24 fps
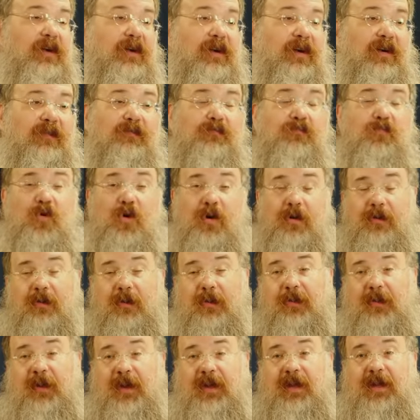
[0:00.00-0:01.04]
of mortal
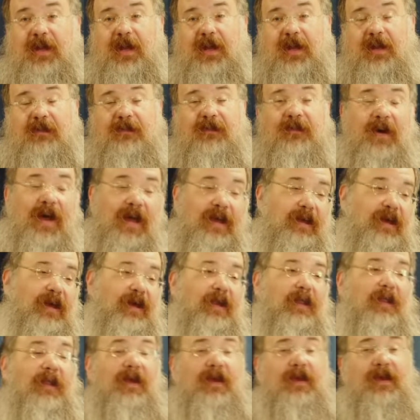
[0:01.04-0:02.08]
thinking and
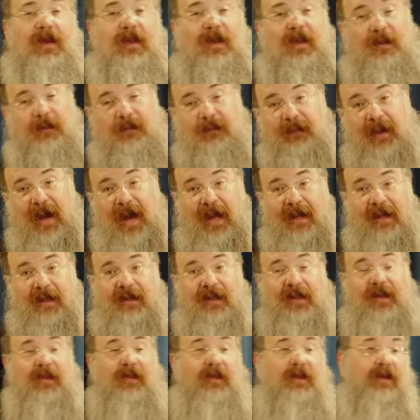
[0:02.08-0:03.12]
finite thinking and
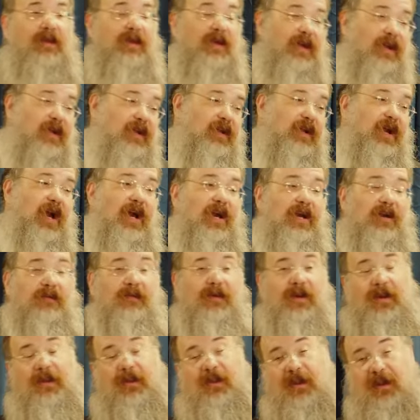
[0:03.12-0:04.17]
bodily thinking and
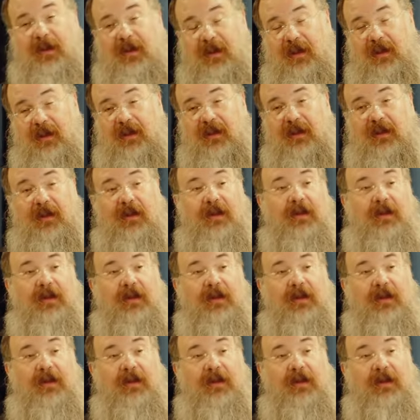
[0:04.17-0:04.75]
concrete thinking,